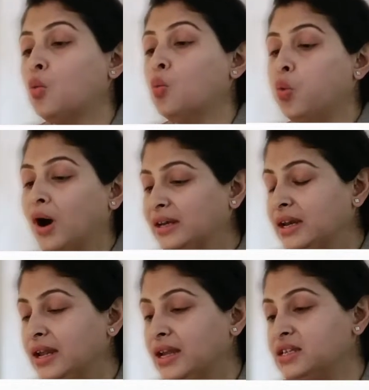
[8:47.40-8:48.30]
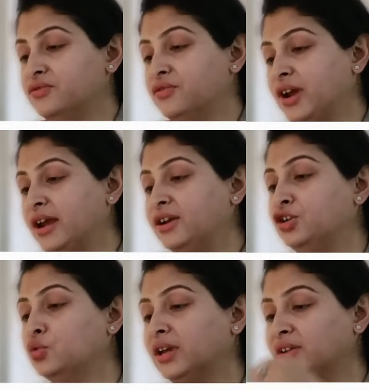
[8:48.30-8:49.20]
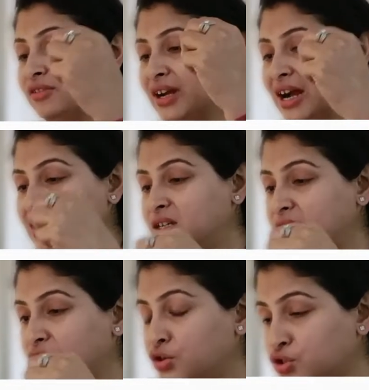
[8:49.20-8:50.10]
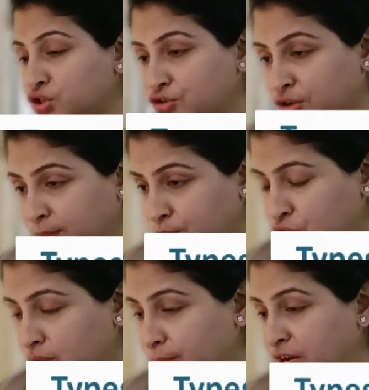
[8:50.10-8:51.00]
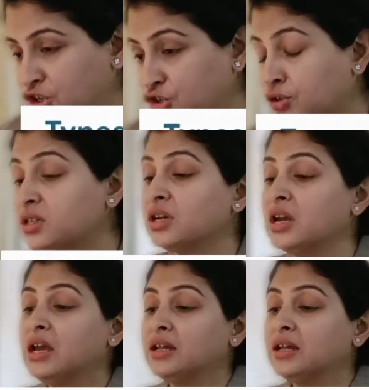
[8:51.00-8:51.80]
One is where you give continuous drip to the patient.